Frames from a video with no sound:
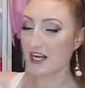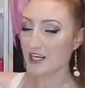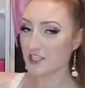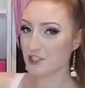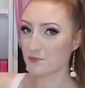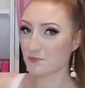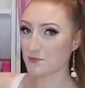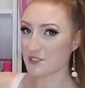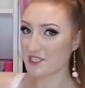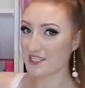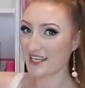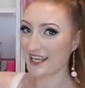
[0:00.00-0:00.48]

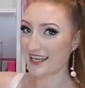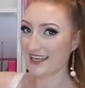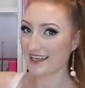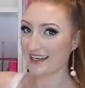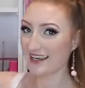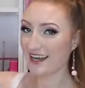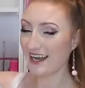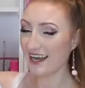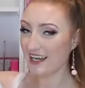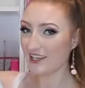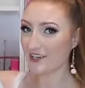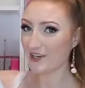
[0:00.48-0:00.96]

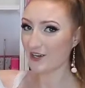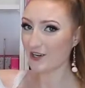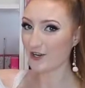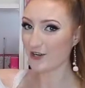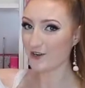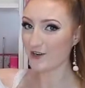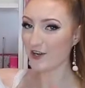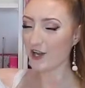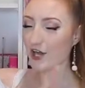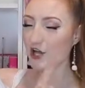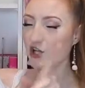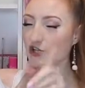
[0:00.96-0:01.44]
100%, I know,
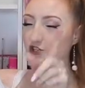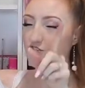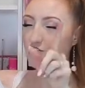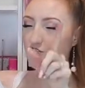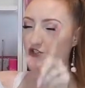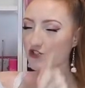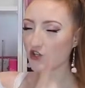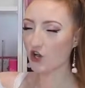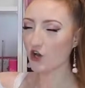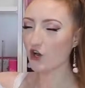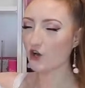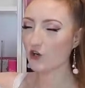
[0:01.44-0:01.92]

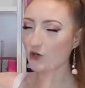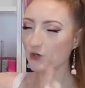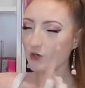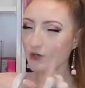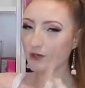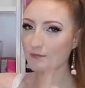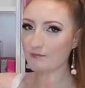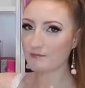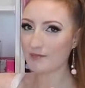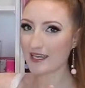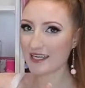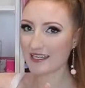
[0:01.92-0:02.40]

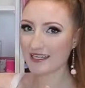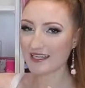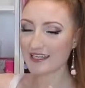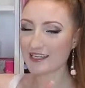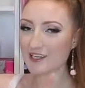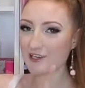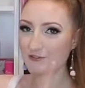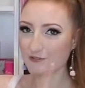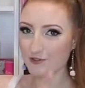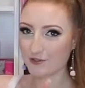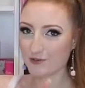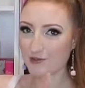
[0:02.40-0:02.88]
so
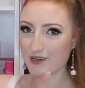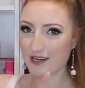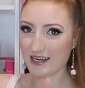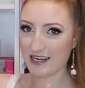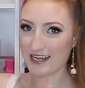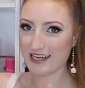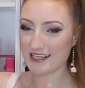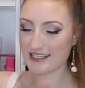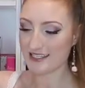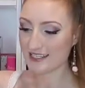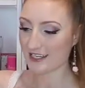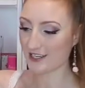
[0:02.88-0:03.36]
many of you
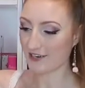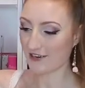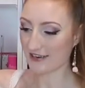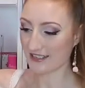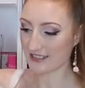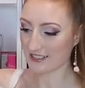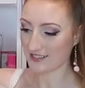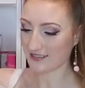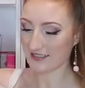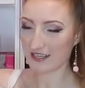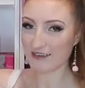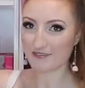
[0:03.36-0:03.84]
guys are
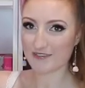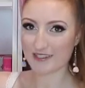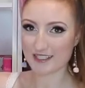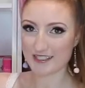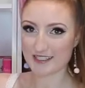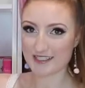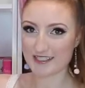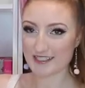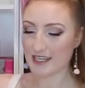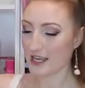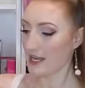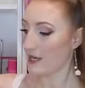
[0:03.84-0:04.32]
going to love
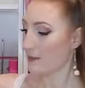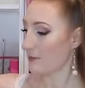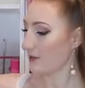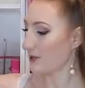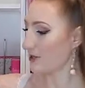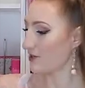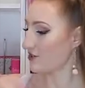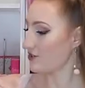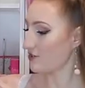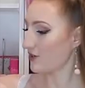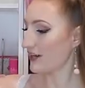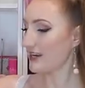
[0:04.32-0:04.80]
this
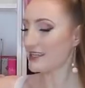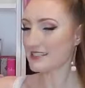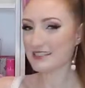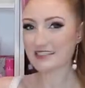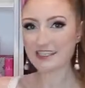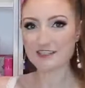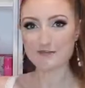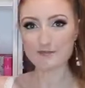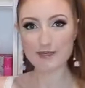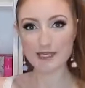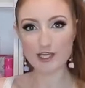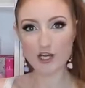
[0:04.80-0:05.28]
because you guys
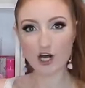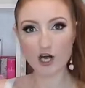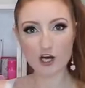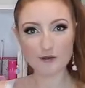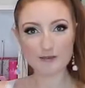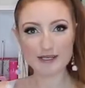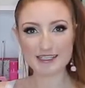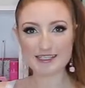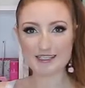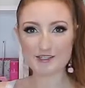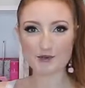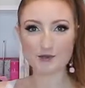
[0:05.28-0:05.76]
leave me
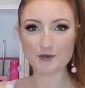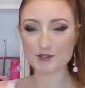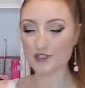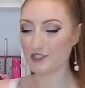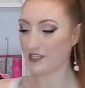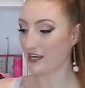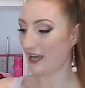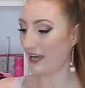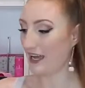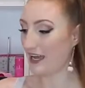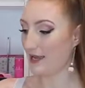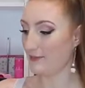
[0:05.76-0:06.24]
comments all the
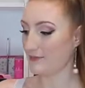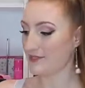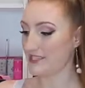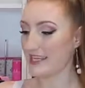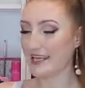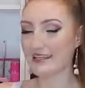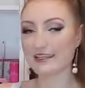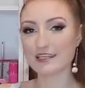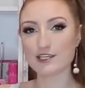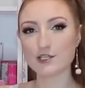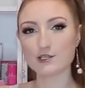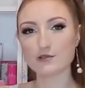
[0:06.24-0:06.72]
time
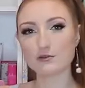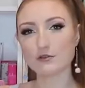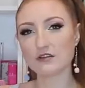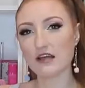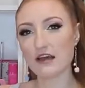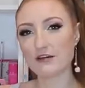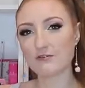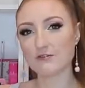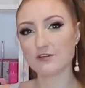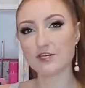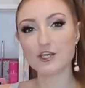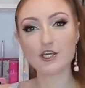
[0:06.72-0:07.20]
saying that you
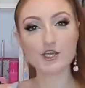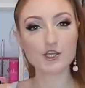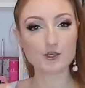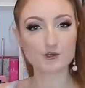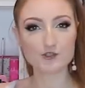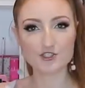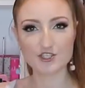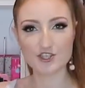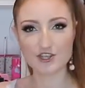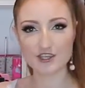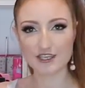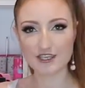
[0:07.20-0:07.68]
love
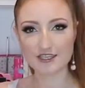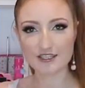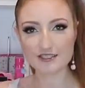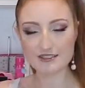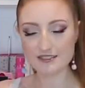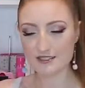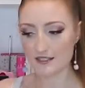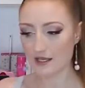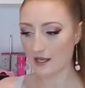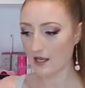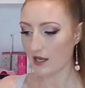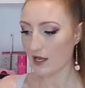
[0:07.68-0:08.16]
cute
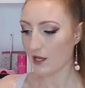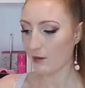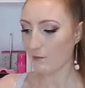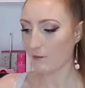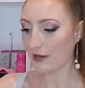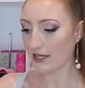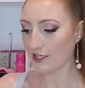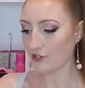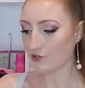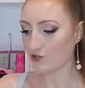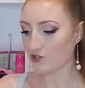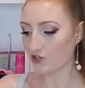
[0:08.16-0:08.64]
things,
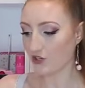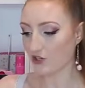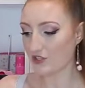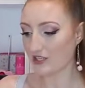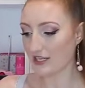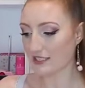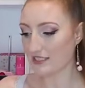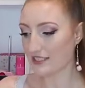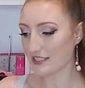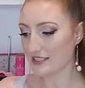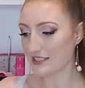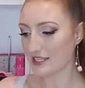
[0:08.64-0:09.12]
but you don't
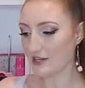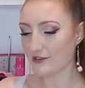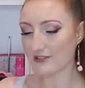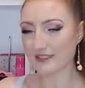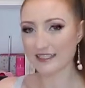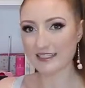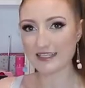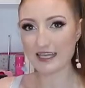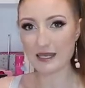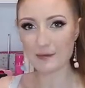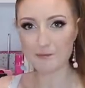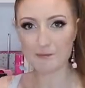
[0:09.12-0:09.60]

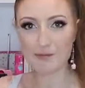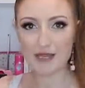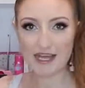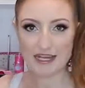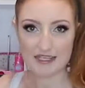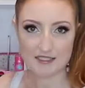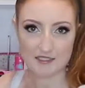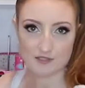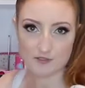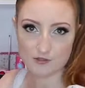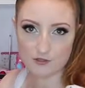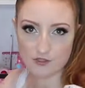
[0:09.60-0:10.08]
necessarily like
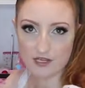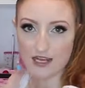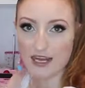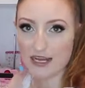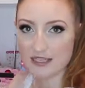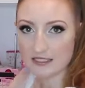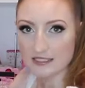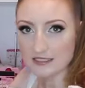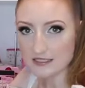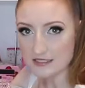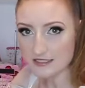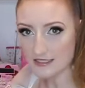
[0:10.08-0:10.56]
pastel
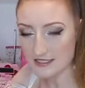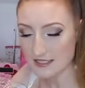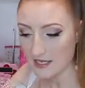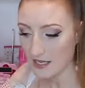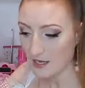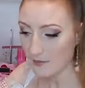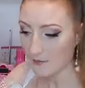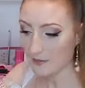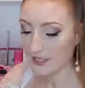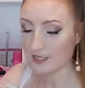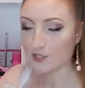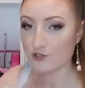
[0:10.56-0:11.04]
colors,
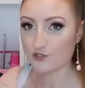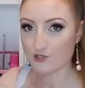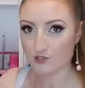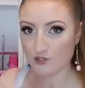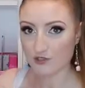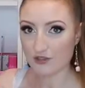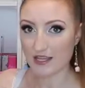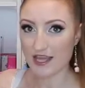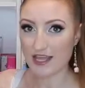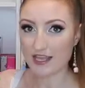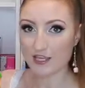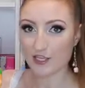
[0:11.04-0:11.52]
but you
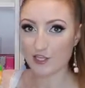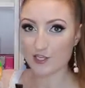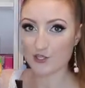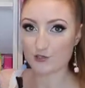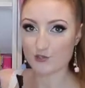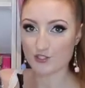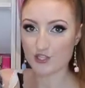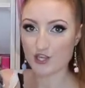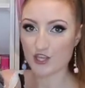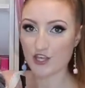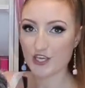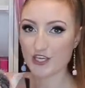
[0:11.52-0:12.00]
do like
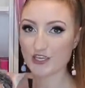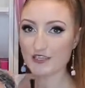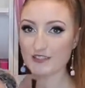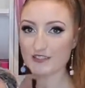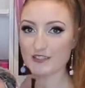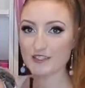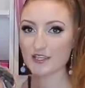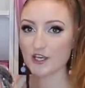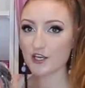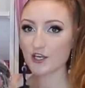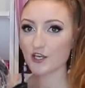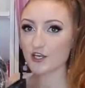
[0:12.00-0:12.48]
cute
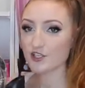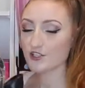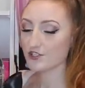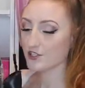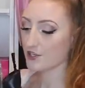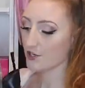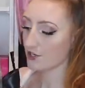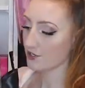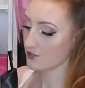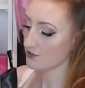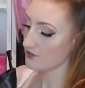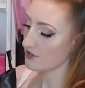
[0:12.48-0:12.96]
things.
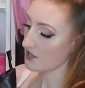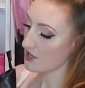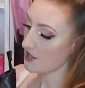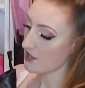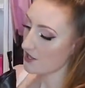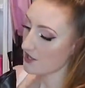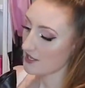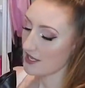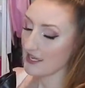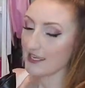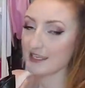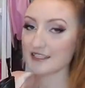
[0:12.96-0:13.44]
So
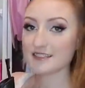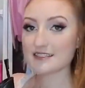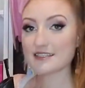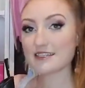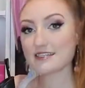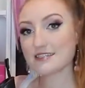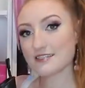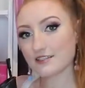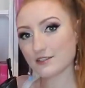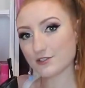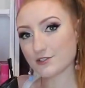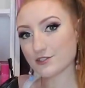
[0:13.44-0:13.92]
here's
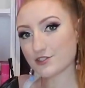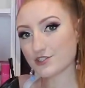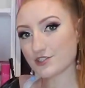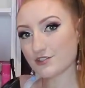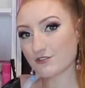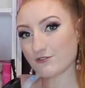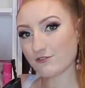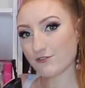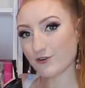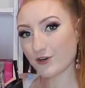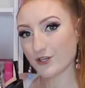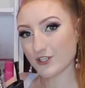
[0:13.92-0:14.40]
the
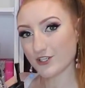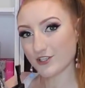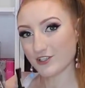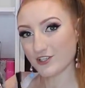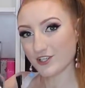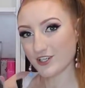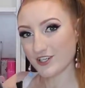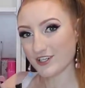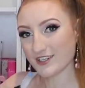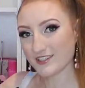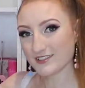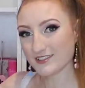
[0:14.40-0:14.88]
solution for
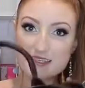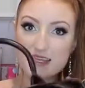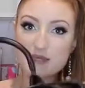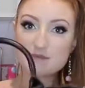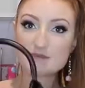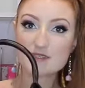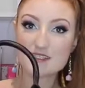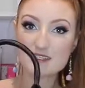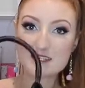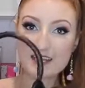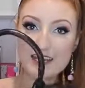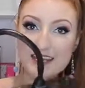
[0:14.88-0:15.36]
you.
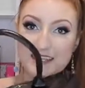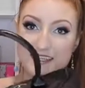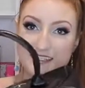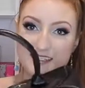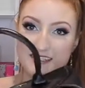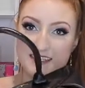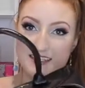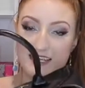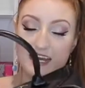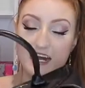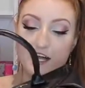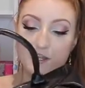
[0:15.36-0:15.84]
Same design
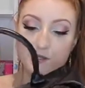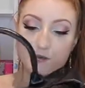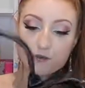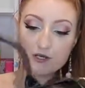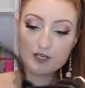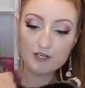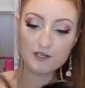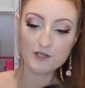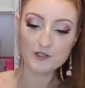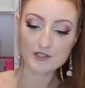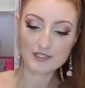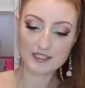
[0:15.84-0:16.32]
as the other
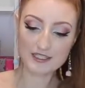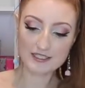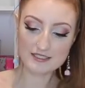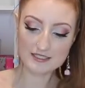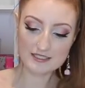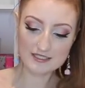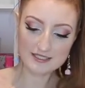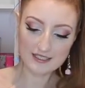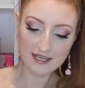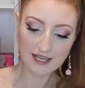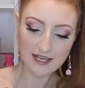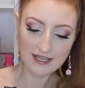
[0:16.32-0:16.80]
one on the
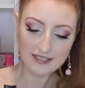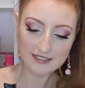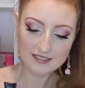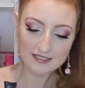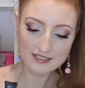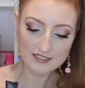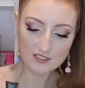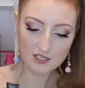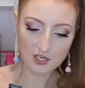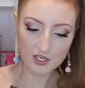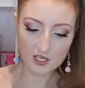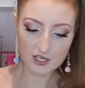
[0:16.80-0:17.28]
inside,
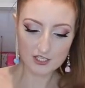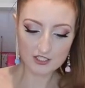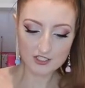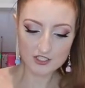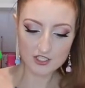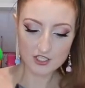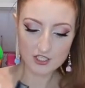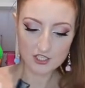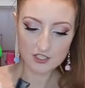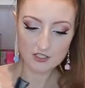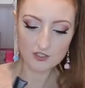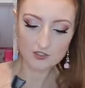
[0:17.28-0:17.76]
it's got
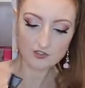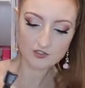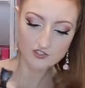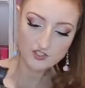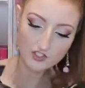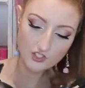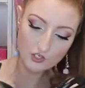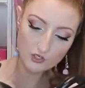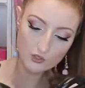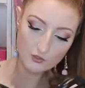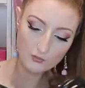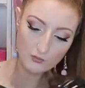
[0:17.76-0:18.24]

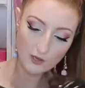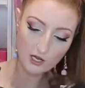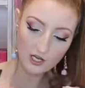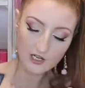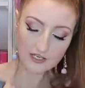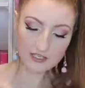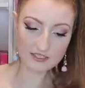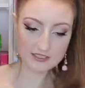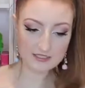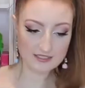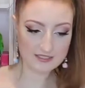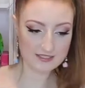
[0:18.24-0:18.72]
two
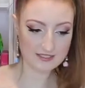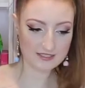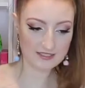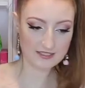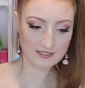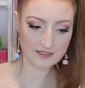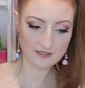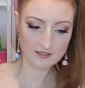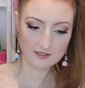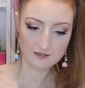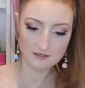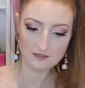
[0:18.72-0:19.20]
pockets
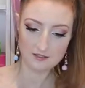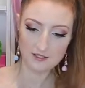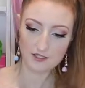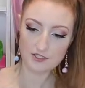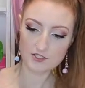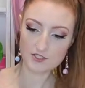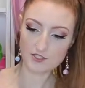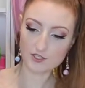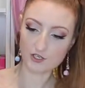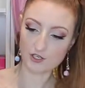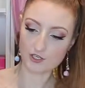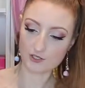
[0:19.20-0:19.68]

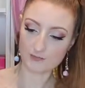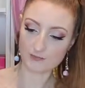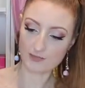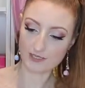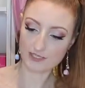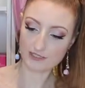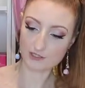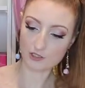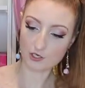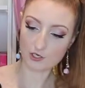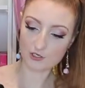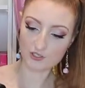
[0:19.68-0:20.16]
got a
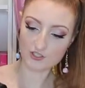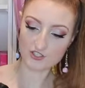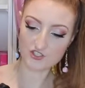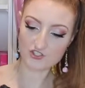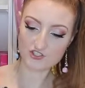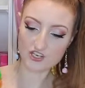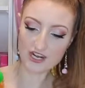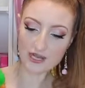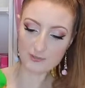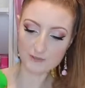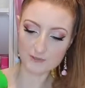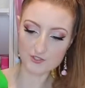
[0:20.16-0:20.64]
big long
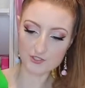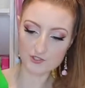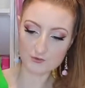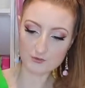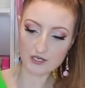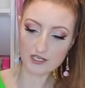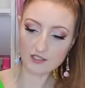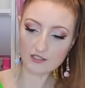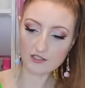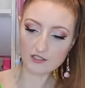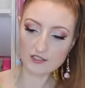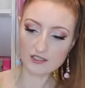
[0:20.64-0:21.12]
strap as
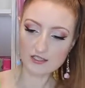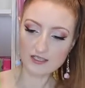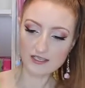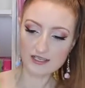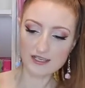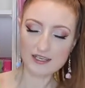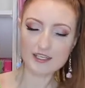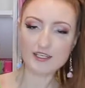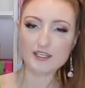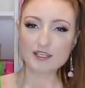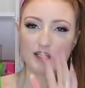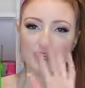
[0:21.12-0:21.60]
well.
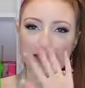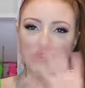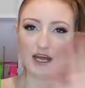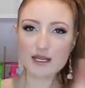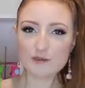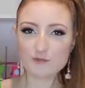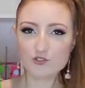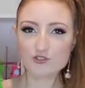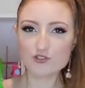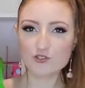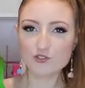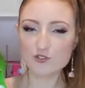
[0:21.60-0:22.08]

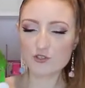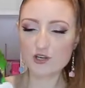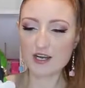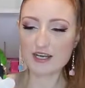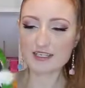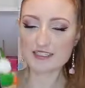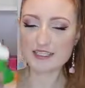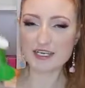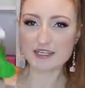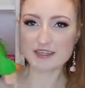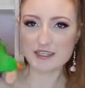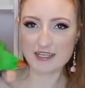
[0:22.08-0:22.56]
I'm sure you
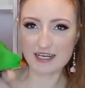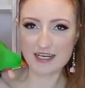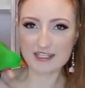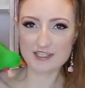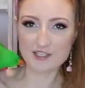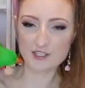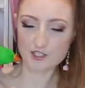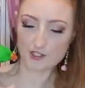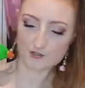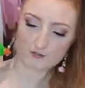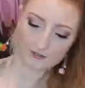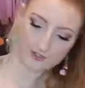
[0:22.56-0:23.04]
guys get the
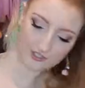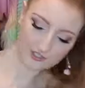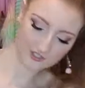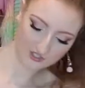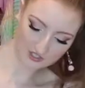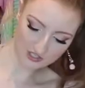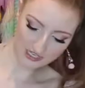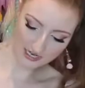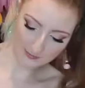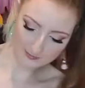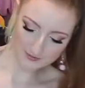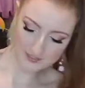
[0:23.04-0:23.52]
idea of what the
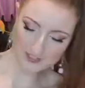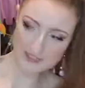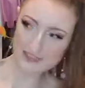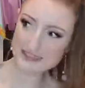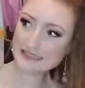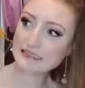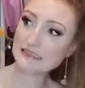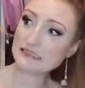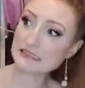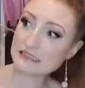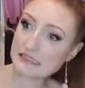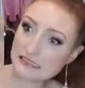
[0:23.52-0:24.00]
straps...
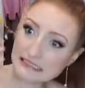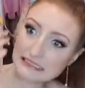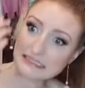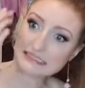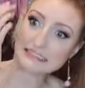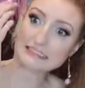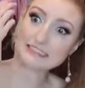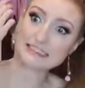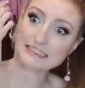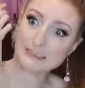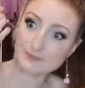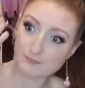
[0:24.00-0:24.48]

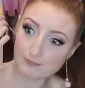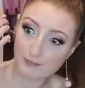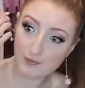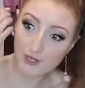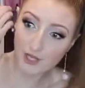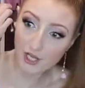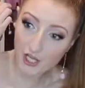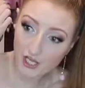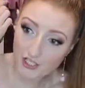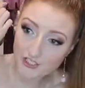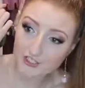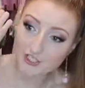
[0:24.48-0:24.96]

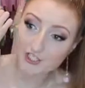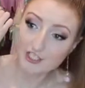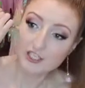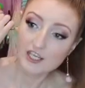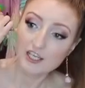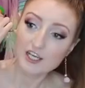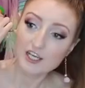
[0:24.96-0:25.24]
Bird!